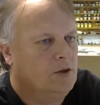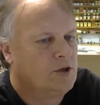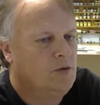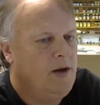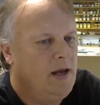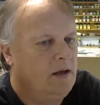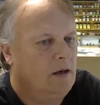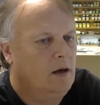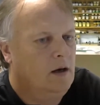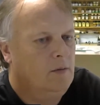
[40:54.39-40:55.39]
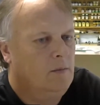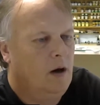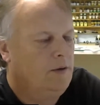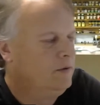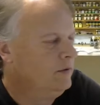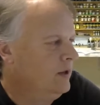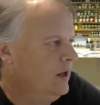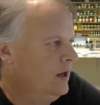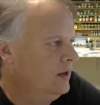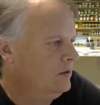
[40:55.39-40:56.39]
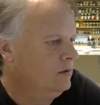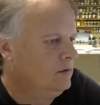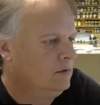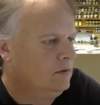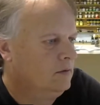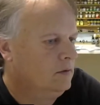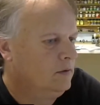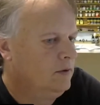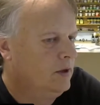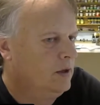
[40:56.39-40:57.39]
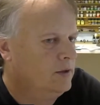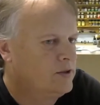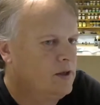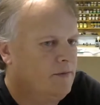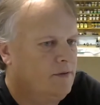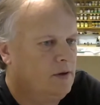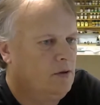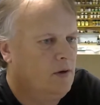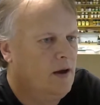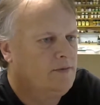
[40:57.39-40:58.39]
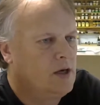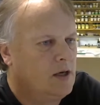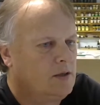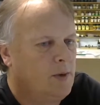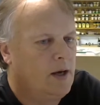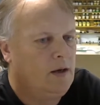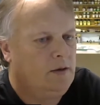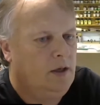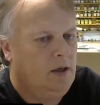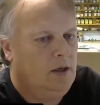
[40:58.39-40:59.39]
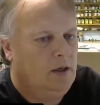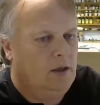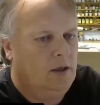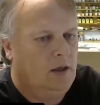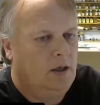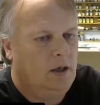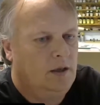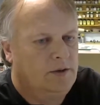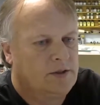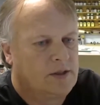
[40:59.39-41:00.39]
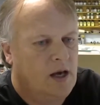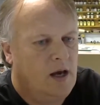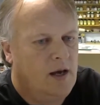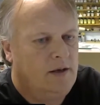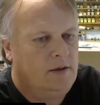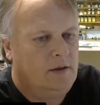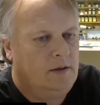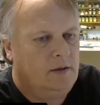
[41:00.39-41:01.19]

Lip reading: So Nate, other than the stuff that you and I have talked about on the side,